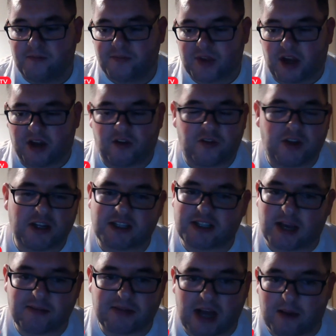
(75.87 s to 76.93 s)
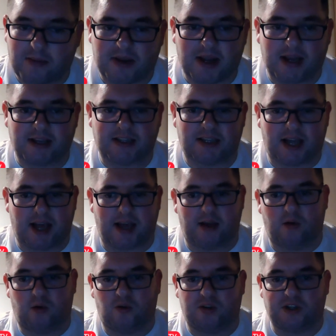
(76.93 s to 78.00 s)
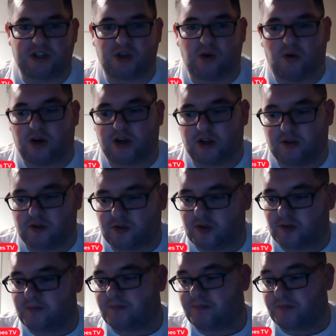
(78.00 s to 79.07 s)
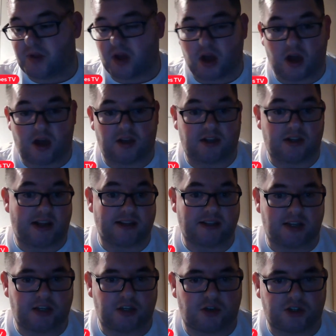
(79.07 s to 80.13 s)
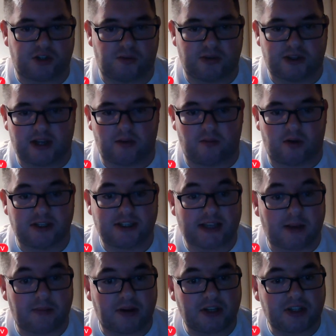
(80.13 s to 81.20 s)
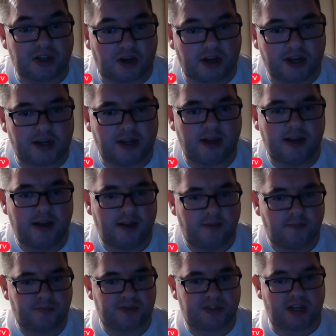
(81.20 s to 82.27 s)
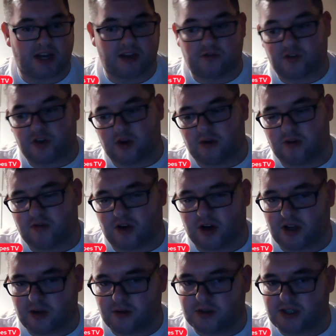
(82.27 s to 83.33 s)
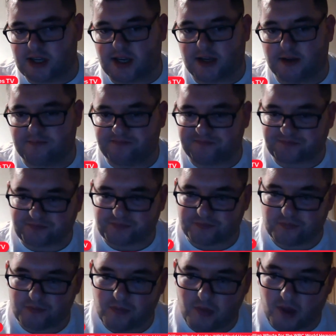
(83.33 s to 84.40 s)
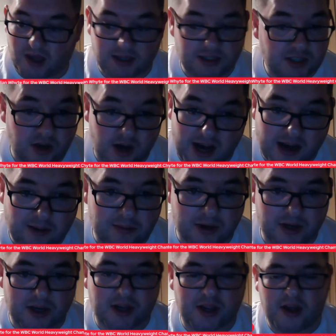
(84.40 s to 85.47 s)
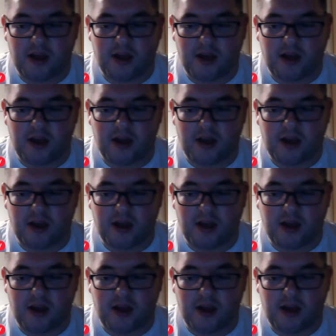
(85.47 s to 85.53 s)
And I think the same's happened here today. All this talk of Anthony Joshua with Dillian Whyte stepping aside to let Fury fight Usyk, it's not happened.